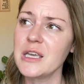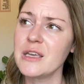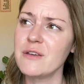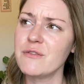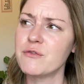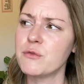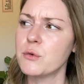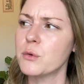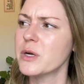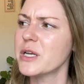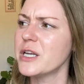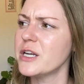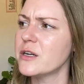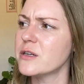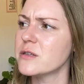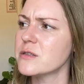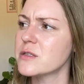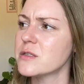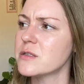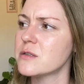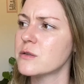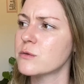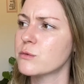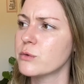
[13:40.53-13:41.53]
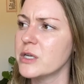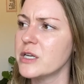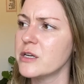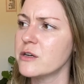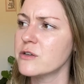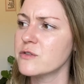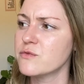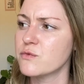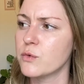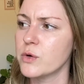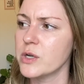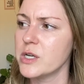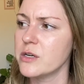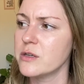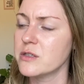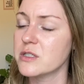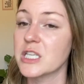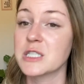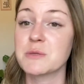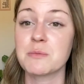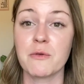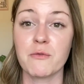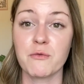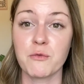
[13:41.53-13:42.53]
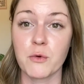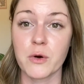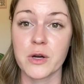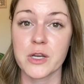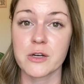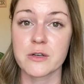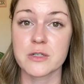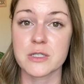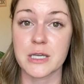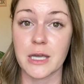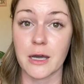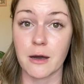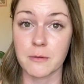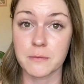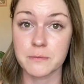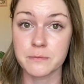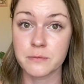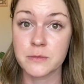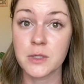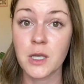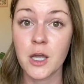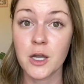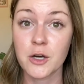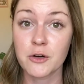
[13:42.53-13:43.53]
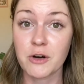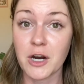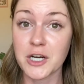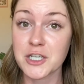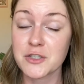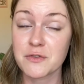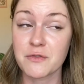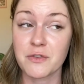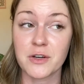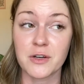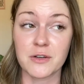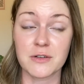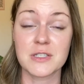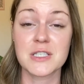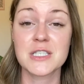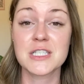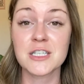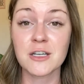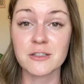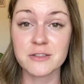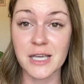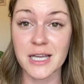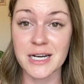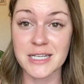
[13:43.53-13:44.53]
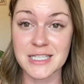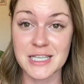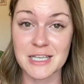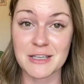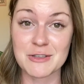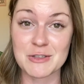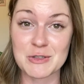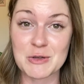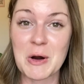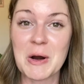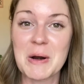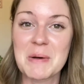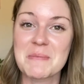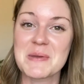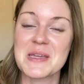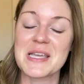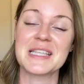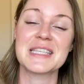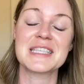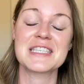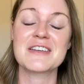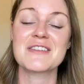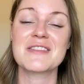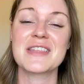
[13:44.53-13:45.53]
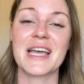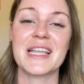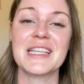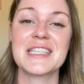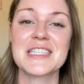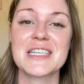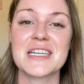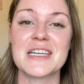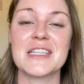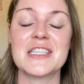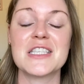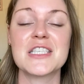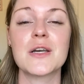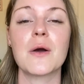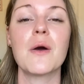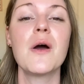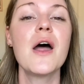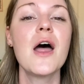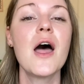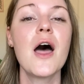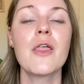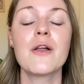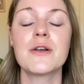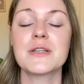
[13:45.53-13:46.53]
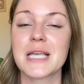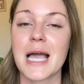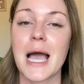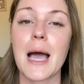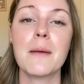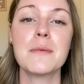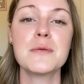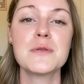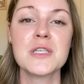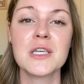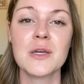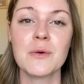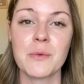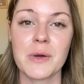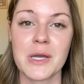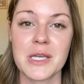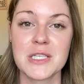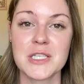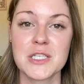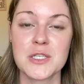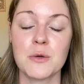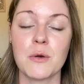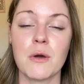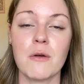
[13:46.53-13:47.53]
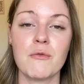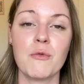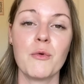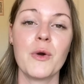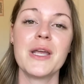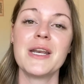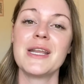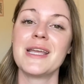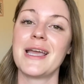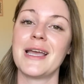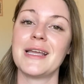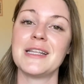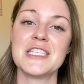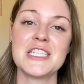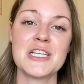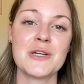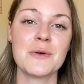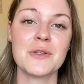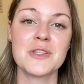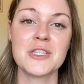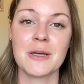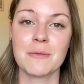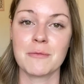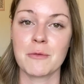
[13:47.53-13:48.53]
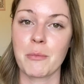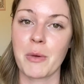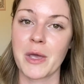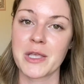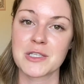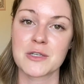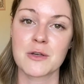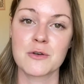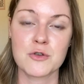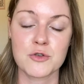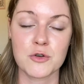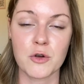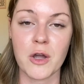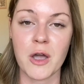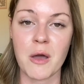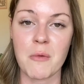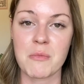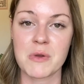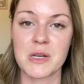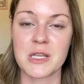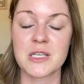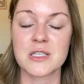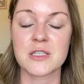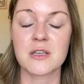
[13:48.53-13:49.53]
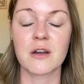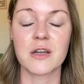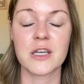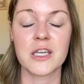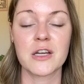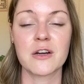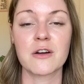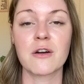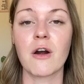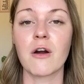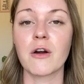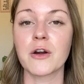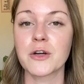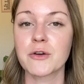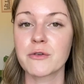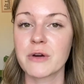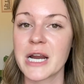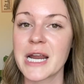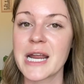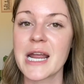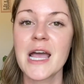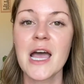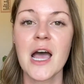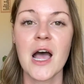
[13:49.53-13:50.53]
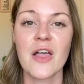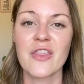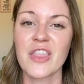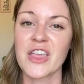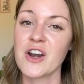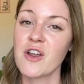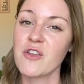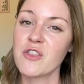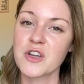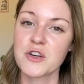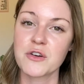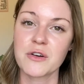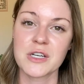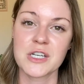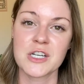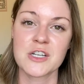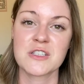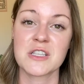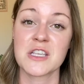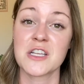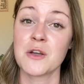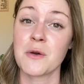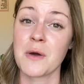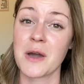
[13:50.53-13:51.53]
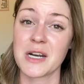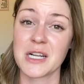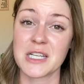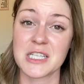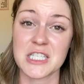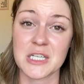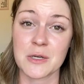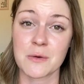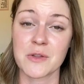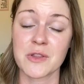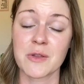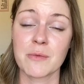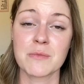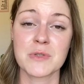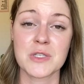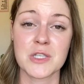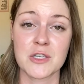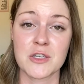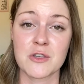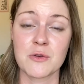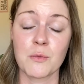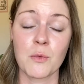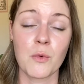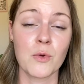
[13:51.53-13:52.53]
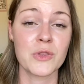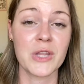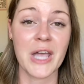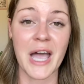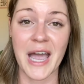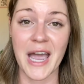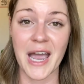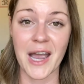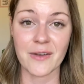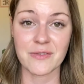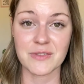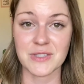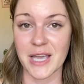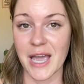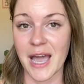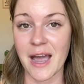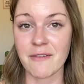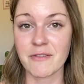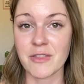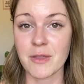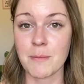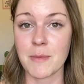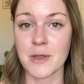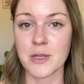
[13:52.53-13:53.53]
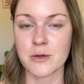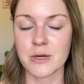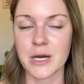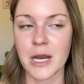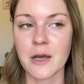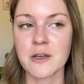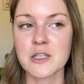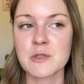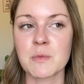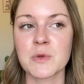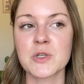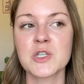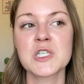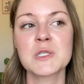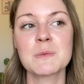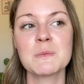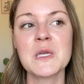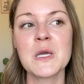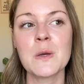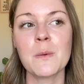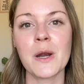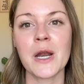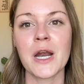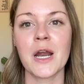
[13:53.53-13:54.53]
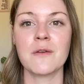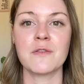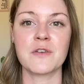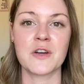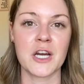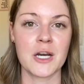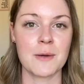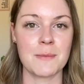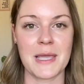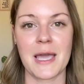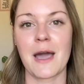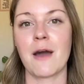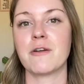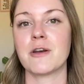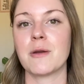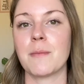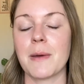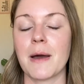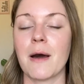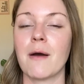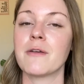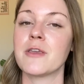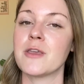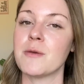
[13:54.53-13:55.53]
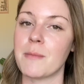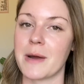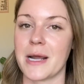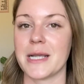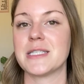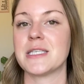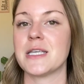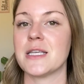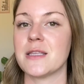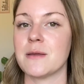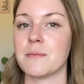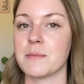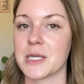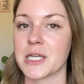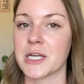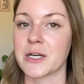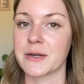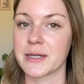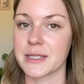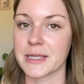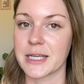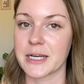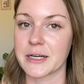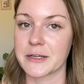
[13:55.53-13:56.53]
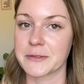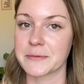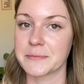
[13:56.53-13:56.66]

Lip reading: 4 years? It's been 4 years now. Cross your fingers, still not a single scorpion, so that's good. So there's absolutely ways to avoid it and deal with them. The pest control companies here are great. They know the critters, they know how to deal with them, so you will not have to have them in your house, but just be aware if you're gonna be out and about, you might see them here and there.